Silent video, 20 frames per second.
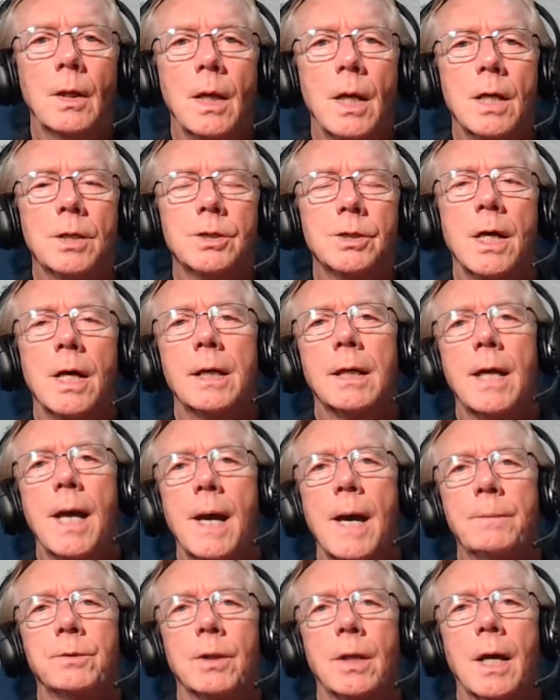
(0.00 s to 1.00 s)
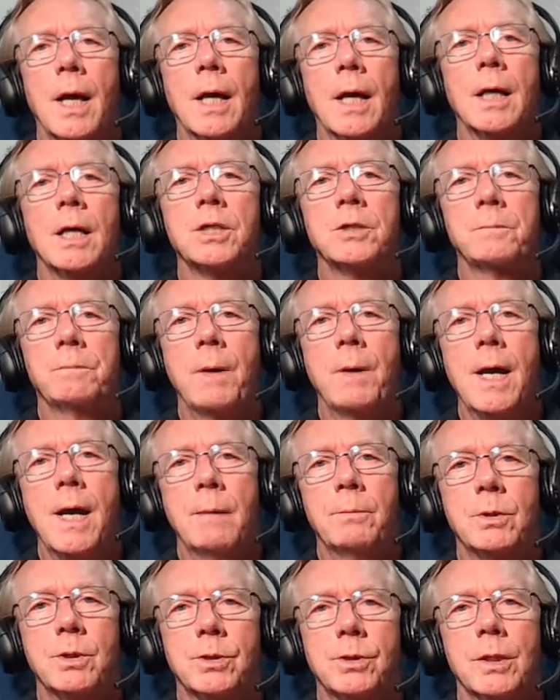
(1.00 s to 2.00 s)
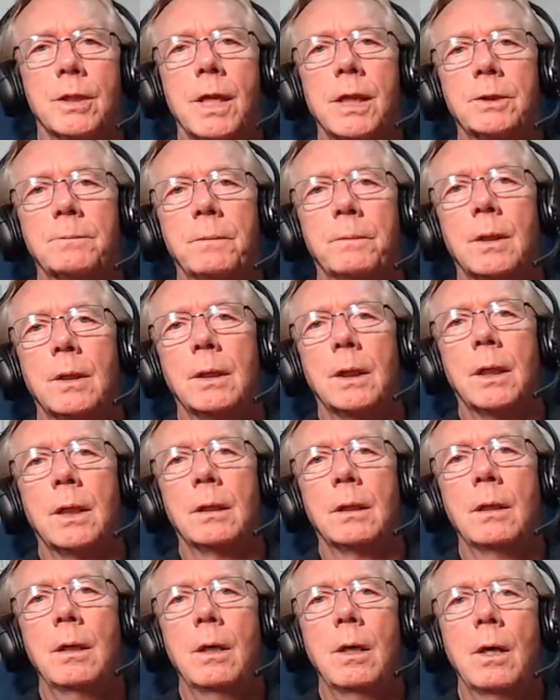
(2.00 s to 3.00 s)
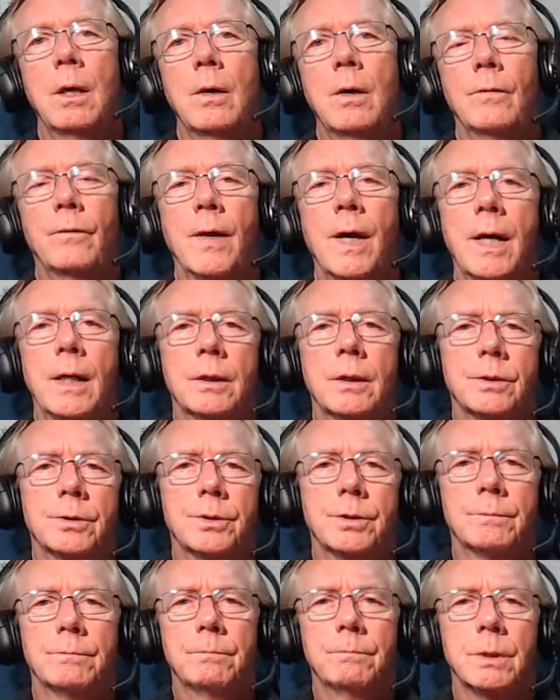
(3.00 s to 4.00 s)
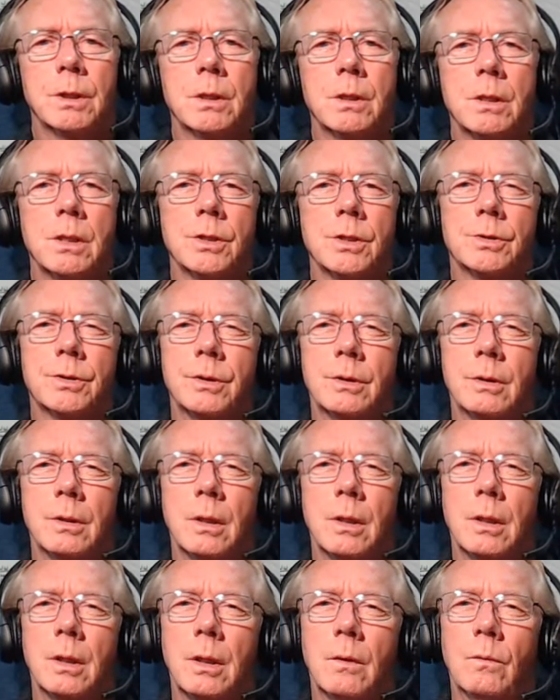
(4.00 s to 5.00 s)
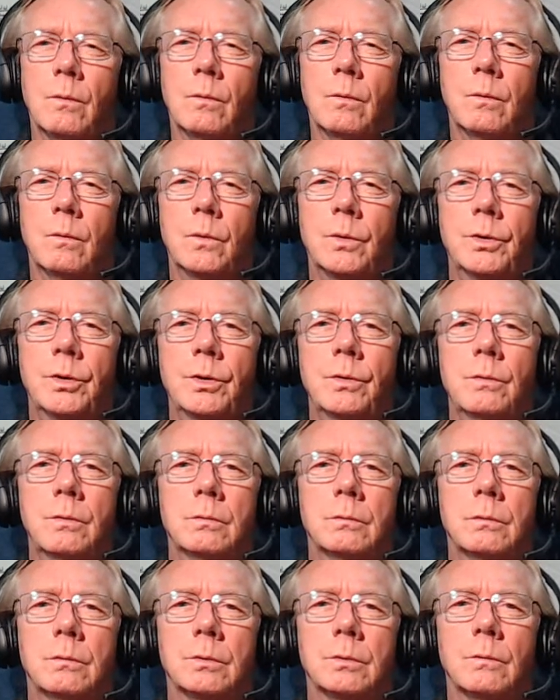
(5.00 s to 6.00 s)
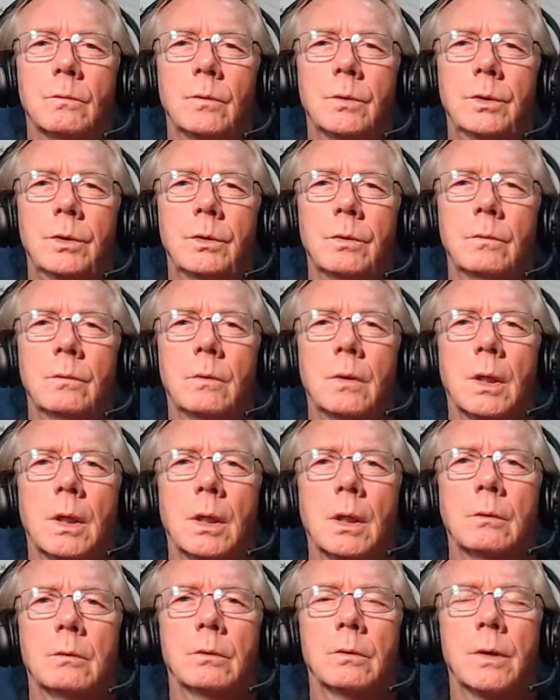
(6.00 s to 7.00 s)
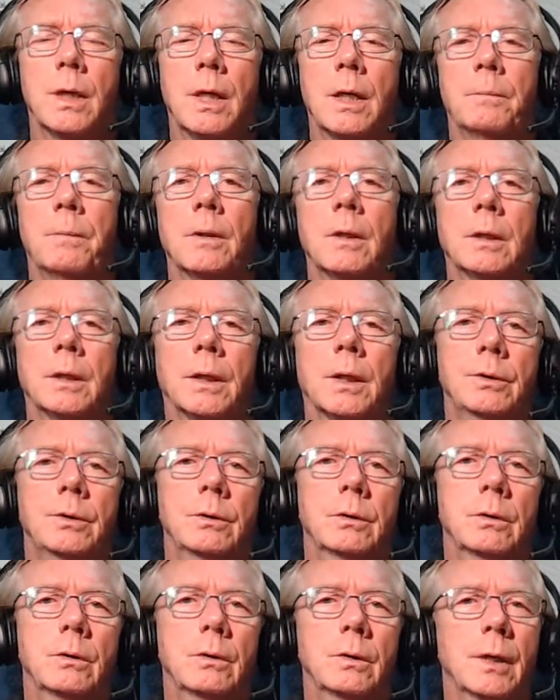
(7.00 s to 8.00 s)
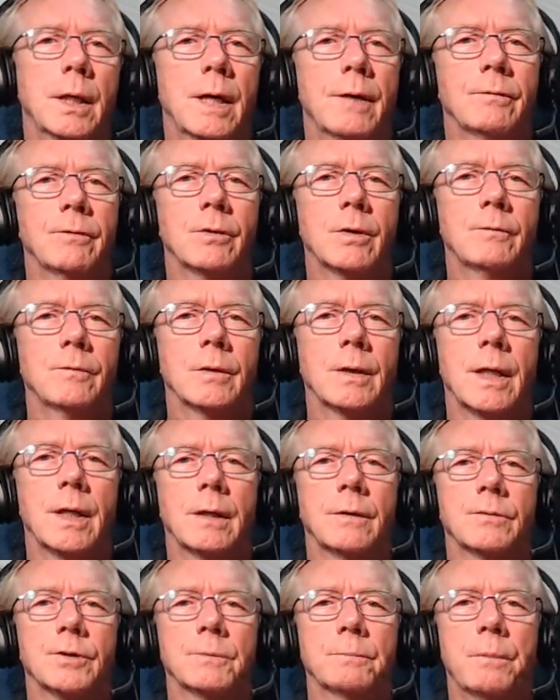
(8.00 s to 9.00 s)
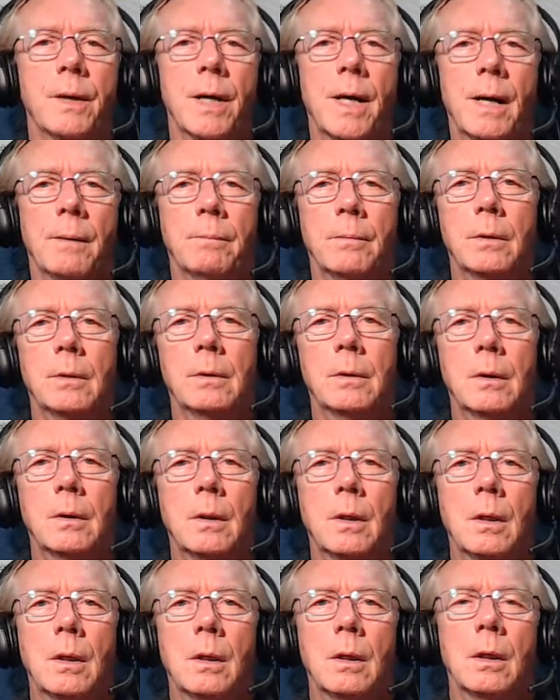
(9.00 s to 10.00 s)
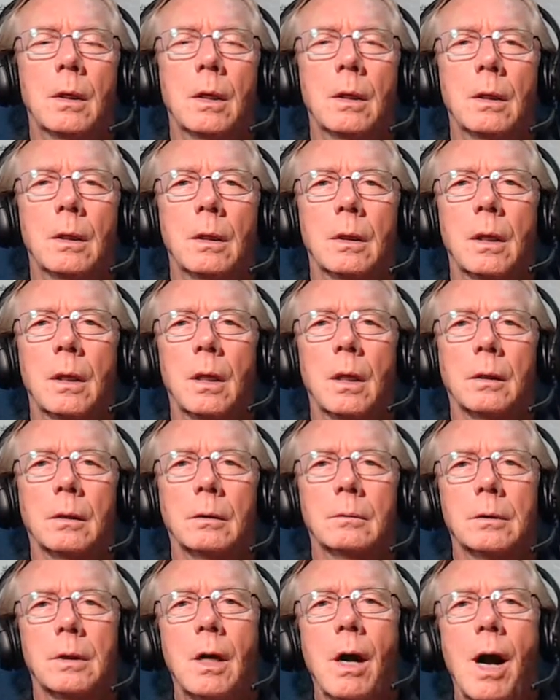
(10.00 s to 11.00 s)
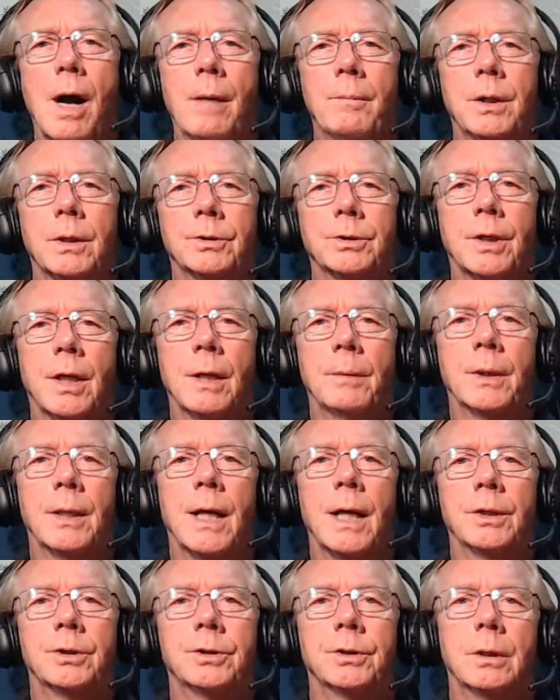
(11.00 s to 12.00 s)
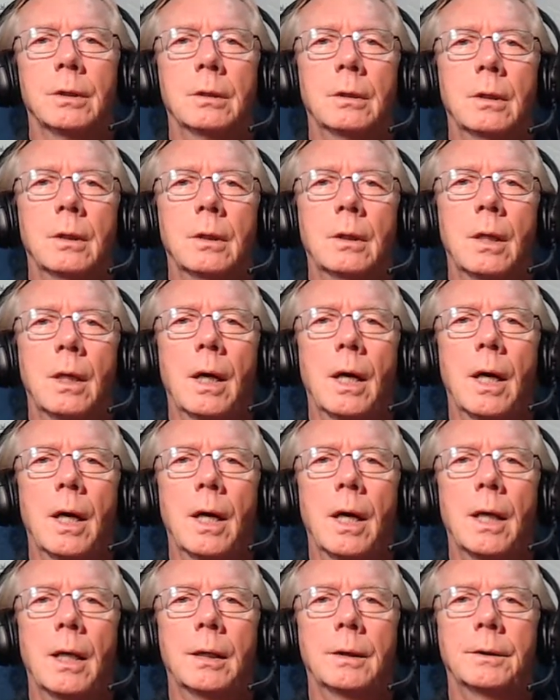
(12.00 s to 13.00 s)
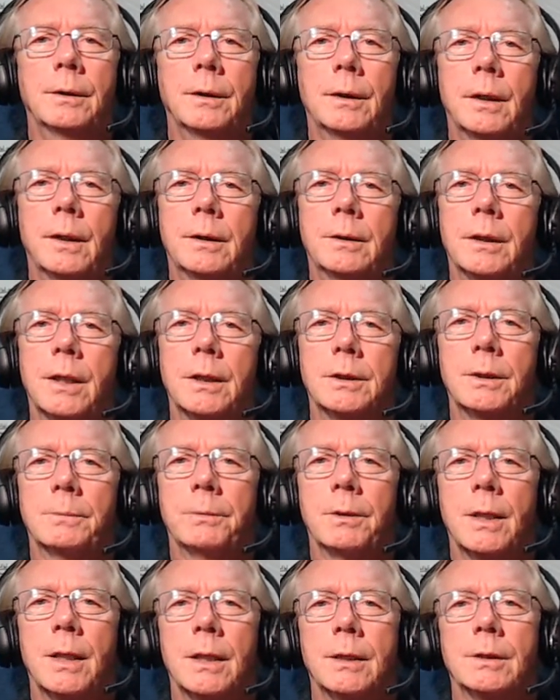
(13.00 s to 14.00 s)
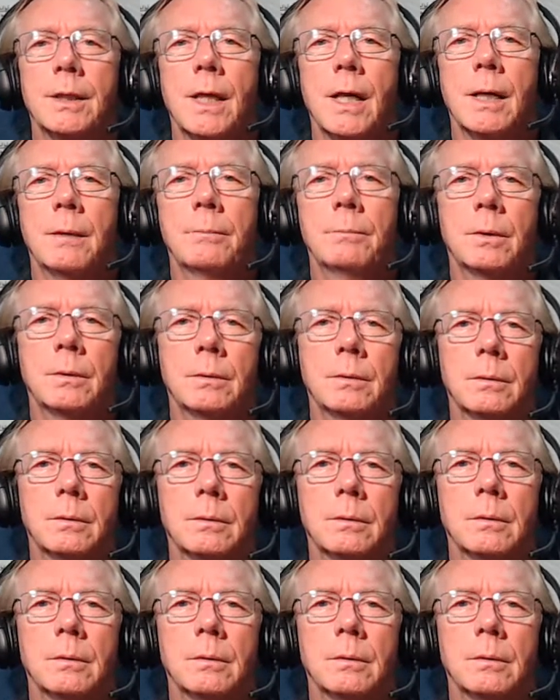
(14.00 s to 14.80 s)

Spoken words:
SI Capture Anti-Spam is the next plugin. That is because when you create a plugin, you're going to have an awful lot of spam comments coming at you, and it takes up a lot of time